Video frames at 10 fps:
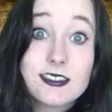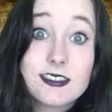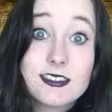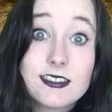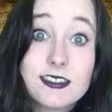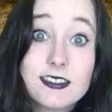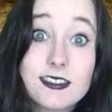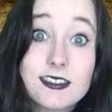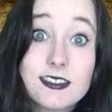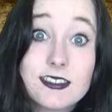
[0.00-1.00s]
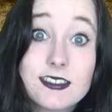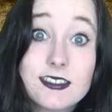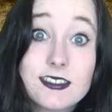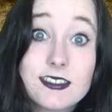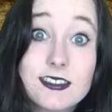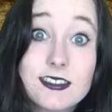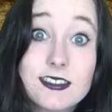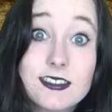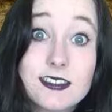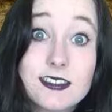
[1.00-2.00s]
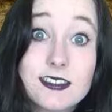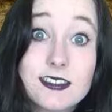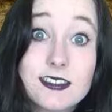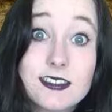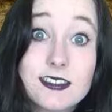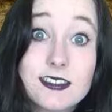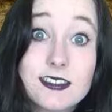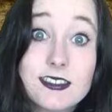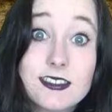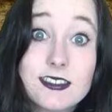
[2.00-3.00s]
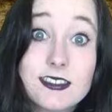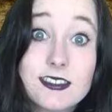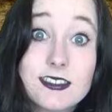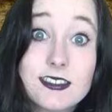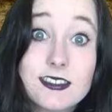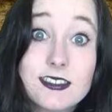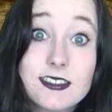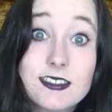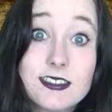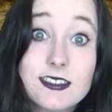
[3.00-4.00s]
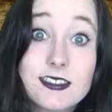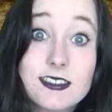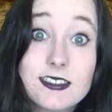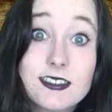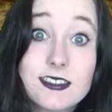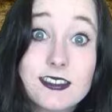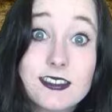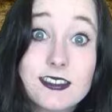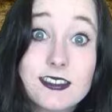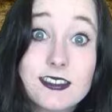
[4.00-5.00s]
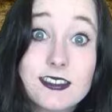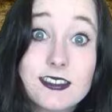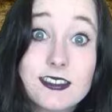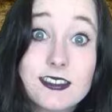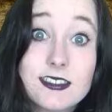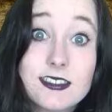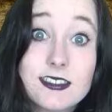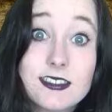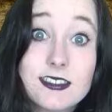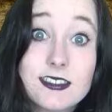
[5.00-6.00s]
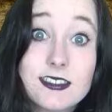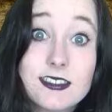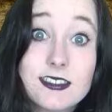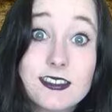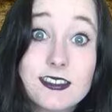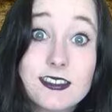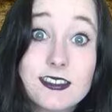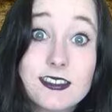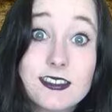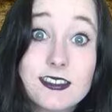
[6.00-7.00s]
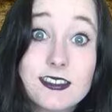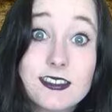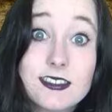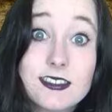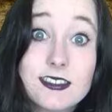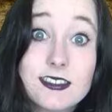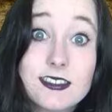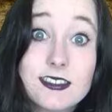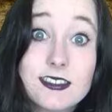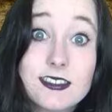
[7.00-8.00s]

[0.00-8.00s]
(no lip movement)